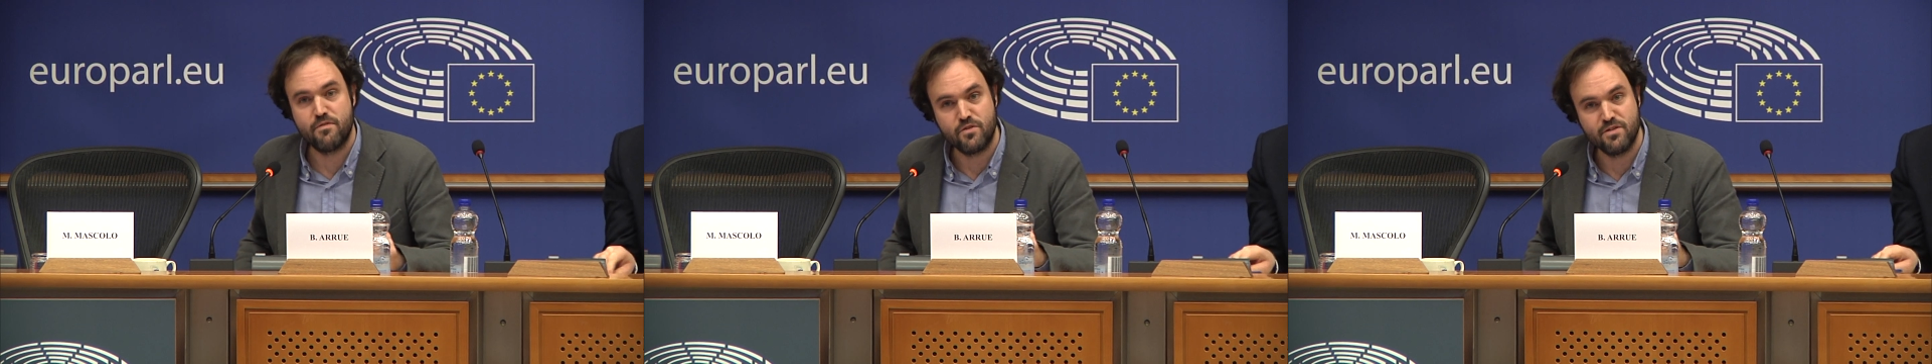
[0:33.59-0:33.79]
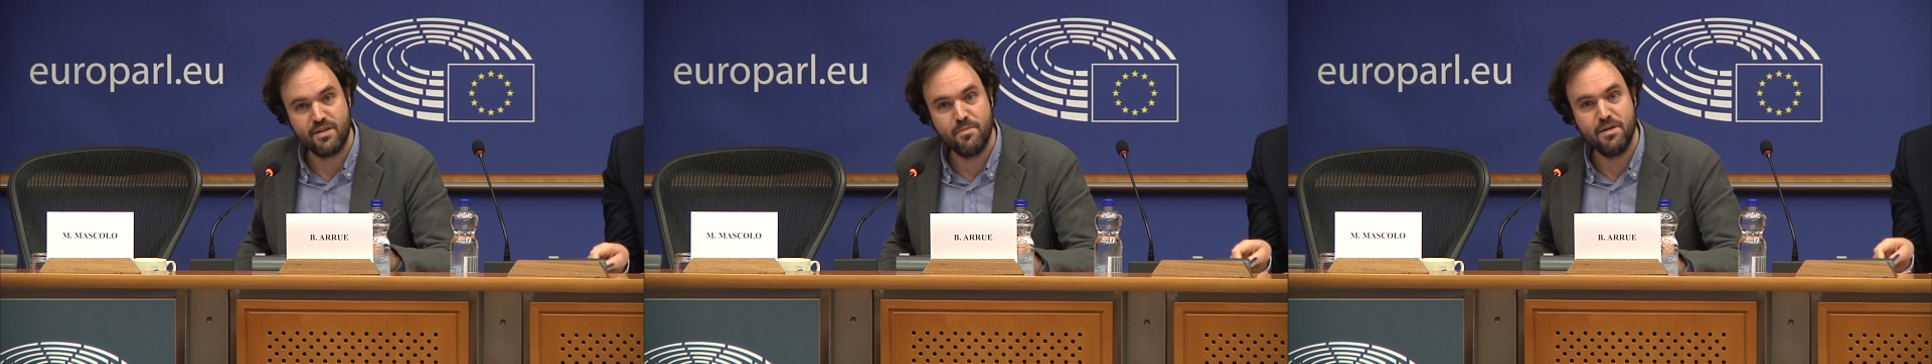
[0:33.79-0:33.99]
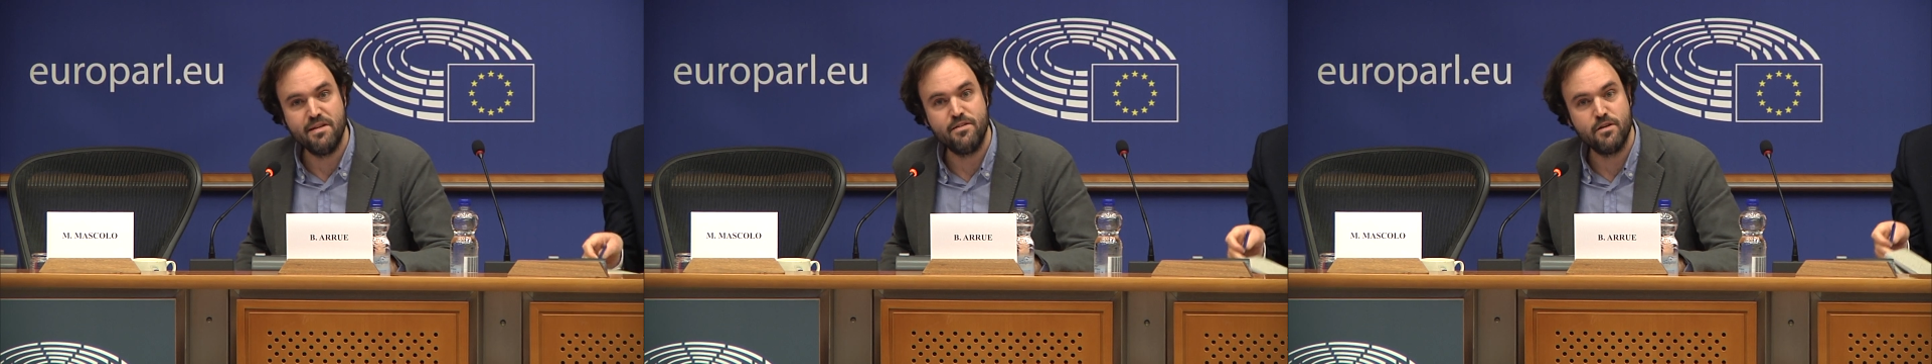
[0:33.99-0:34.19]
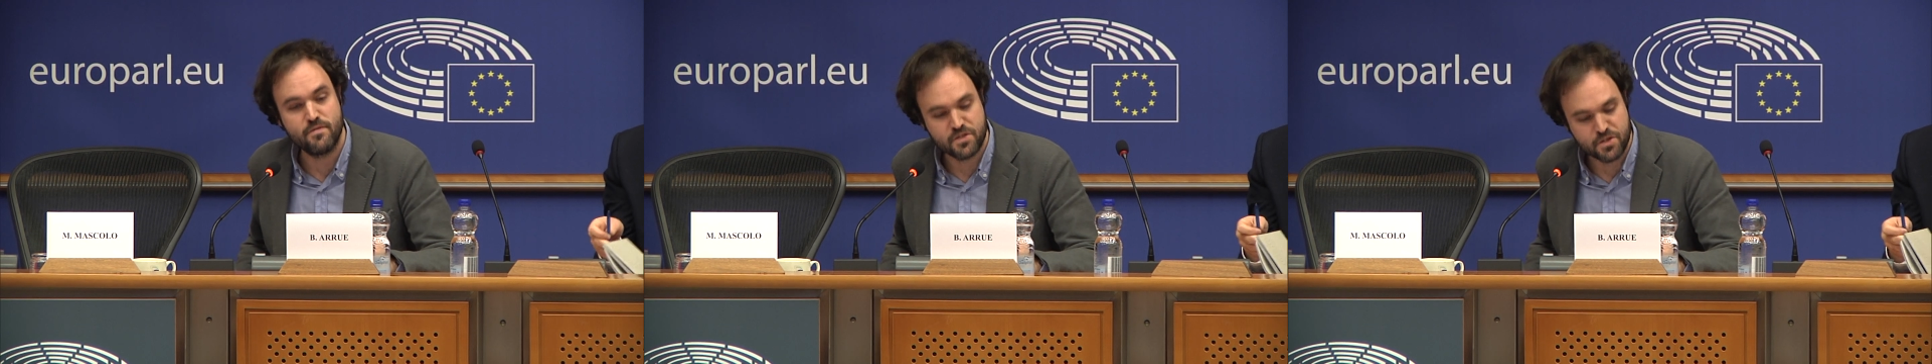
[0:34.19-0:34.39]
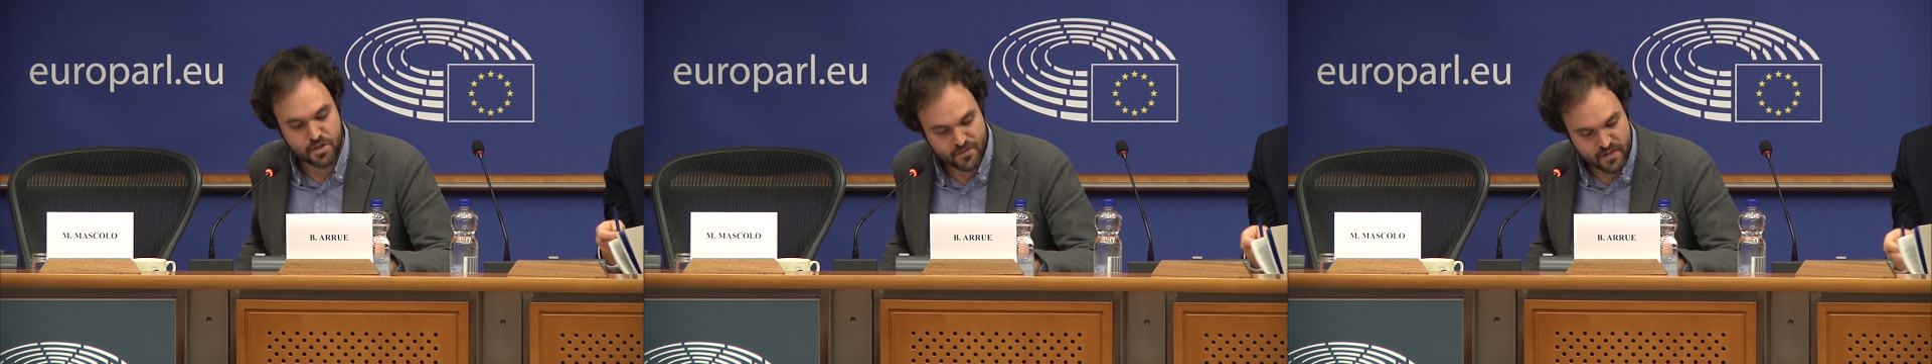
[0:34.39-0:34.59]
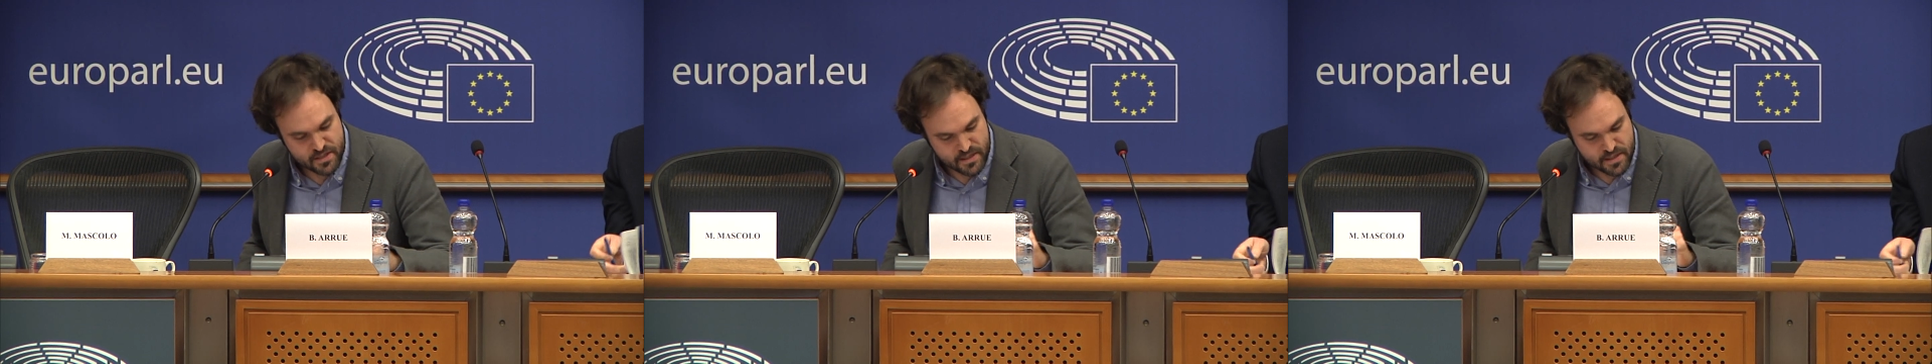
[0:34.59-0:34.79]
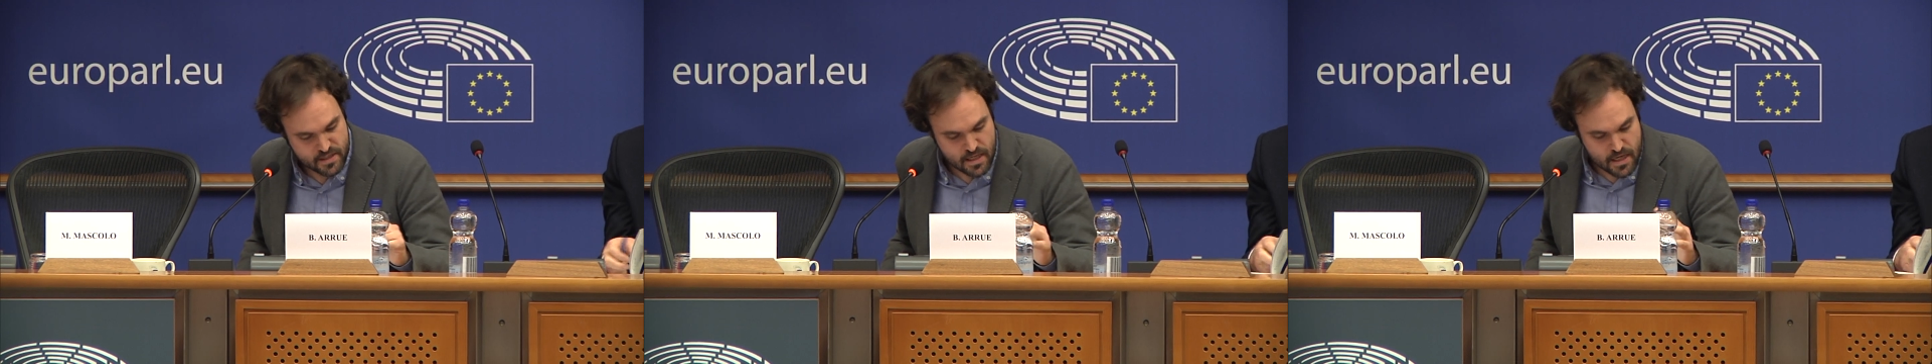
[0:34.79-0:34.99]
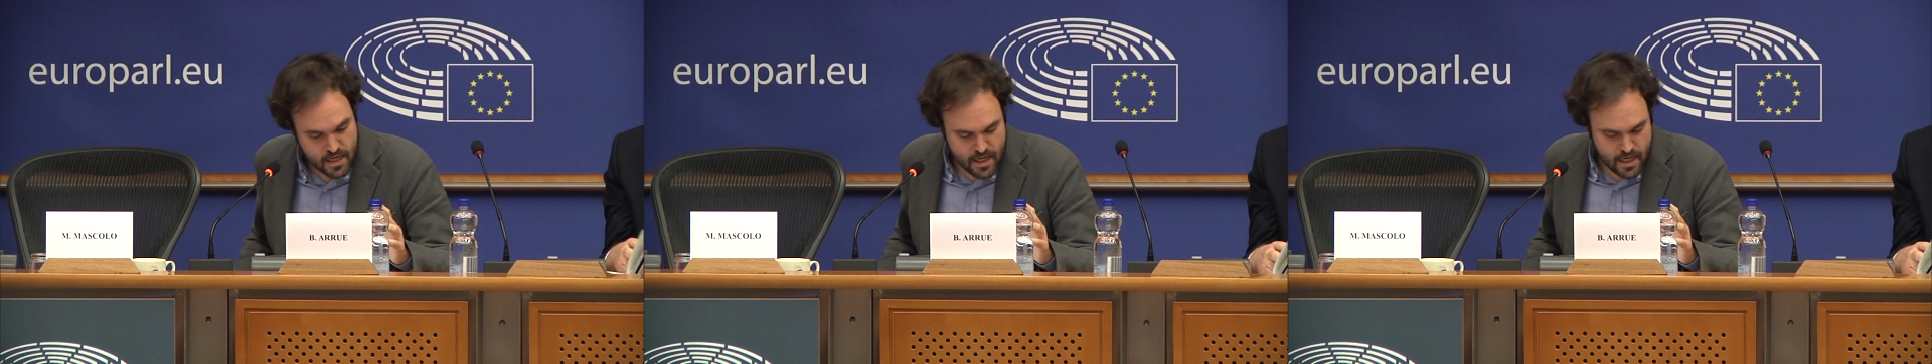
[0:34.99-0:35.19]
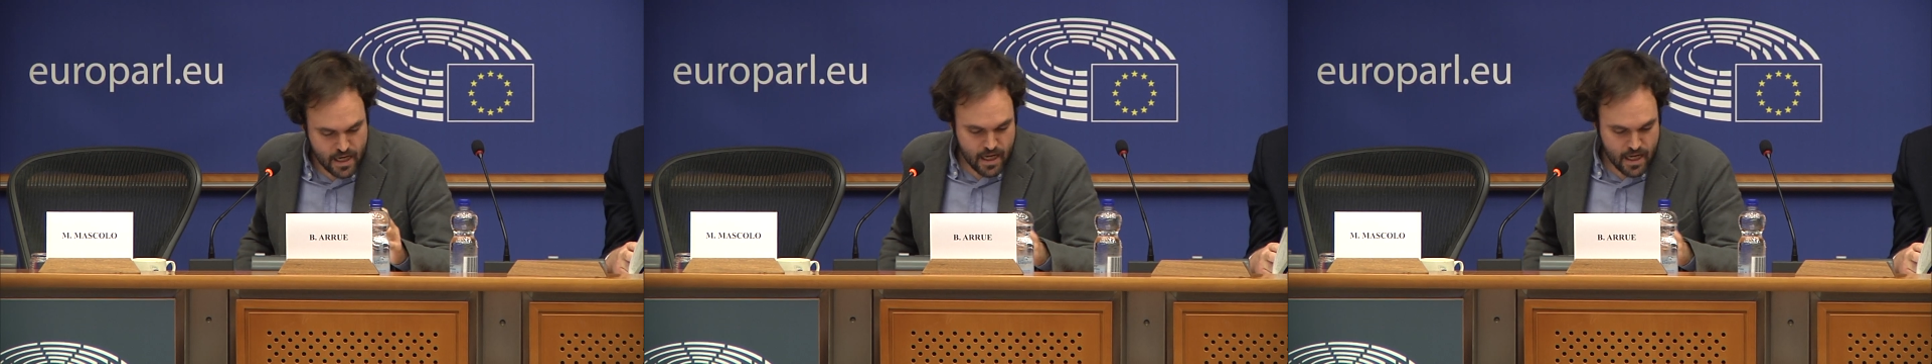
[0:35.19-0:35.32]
affordability of services.